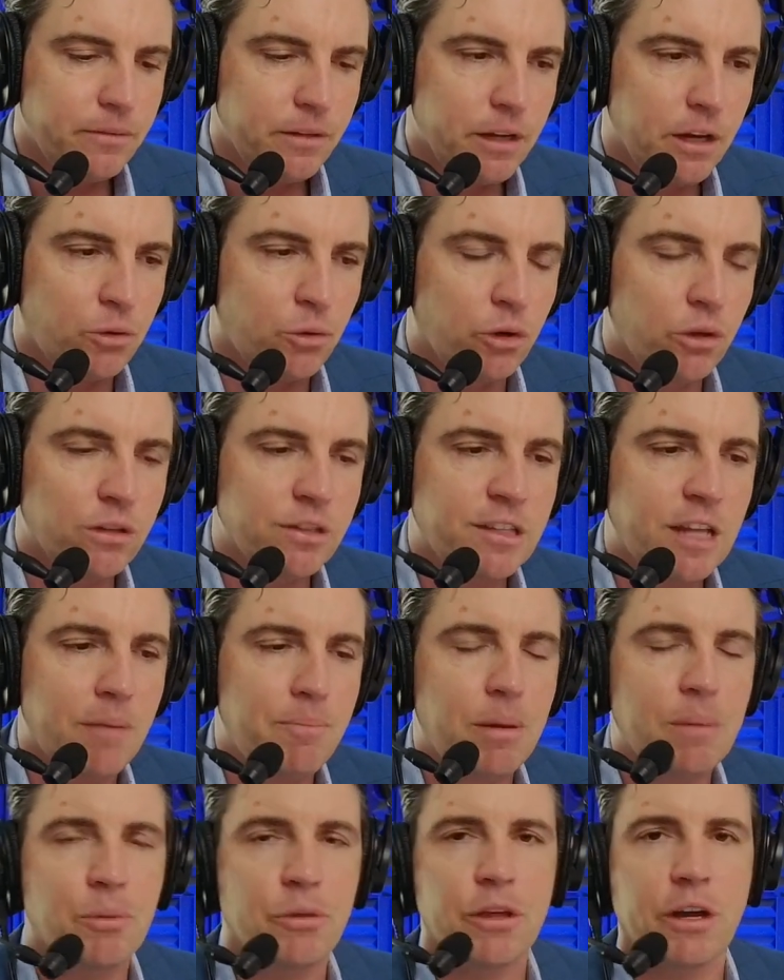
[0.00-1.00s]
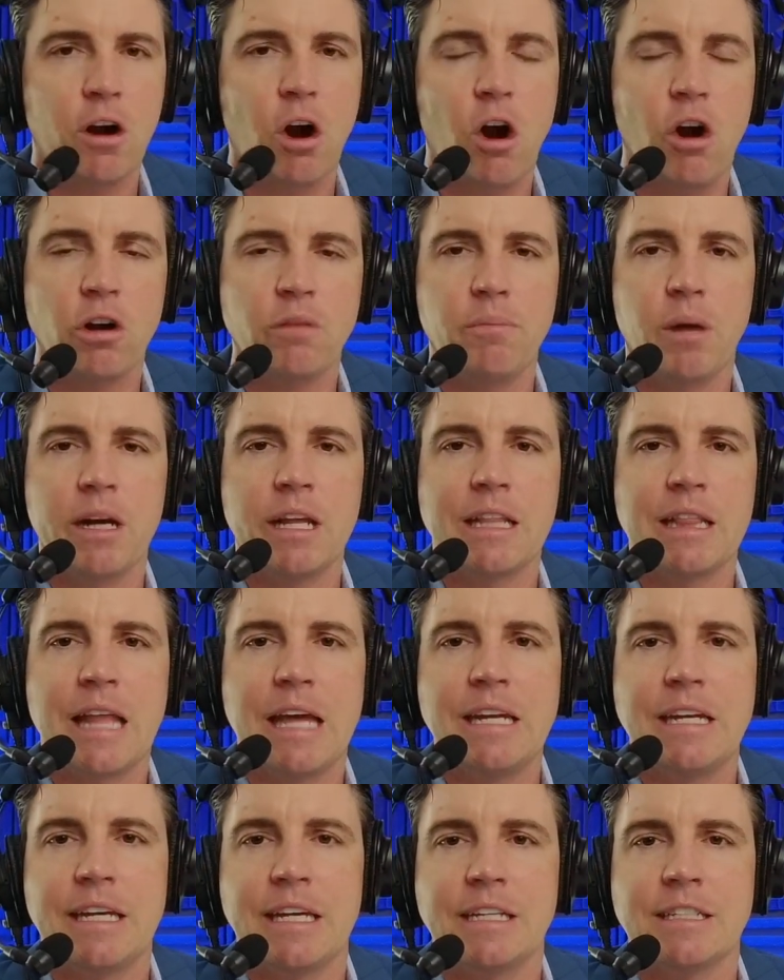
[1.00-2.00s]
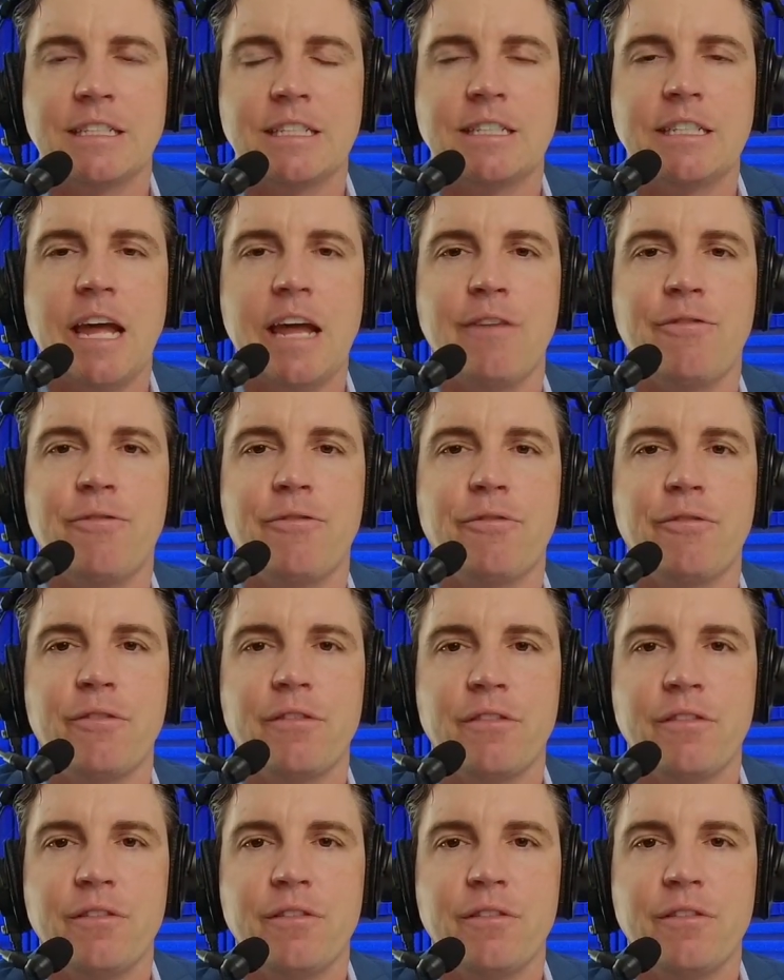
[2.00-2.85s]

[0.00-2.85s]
Like real estate people think hard money lending is safe,